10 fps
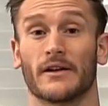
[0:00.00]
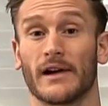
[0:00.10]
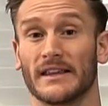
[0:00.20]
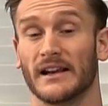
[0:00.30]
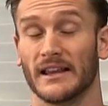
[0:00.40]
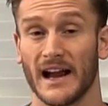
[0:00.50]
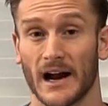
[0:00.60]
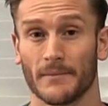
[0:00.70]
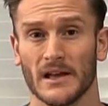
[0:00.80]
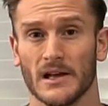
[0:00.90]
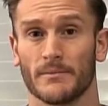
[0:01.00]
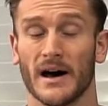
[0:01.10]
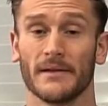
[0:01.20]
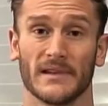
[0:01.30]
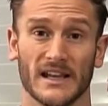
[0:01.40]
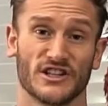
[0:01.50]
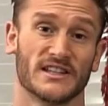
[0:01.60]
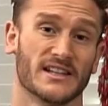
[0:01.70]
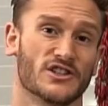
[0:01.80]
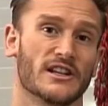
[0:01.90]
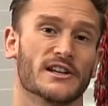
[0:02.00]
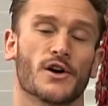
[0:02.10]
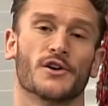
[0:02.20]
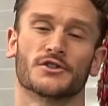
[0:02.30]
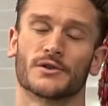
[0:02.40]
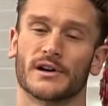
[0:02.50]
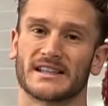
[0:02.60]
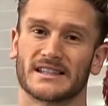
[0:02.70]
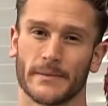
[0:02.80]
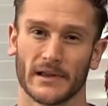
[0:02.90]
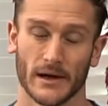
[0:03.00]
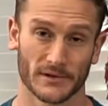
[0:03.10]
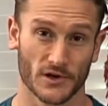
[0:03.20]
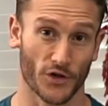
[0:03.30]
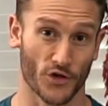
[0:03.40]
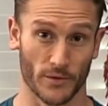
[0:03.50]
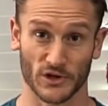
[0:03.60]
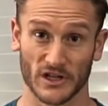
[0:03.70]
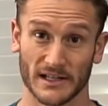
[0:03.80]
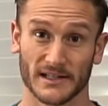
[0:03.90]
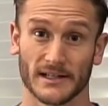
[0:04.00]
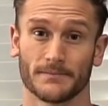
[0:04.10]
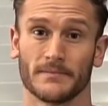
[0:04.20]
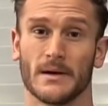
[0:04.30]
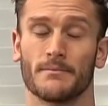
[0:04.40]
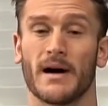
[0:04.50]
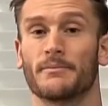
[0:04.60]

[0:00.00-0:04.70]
thing right then and there. But EGCG is also gonna stimulate what's called thermogenesis. By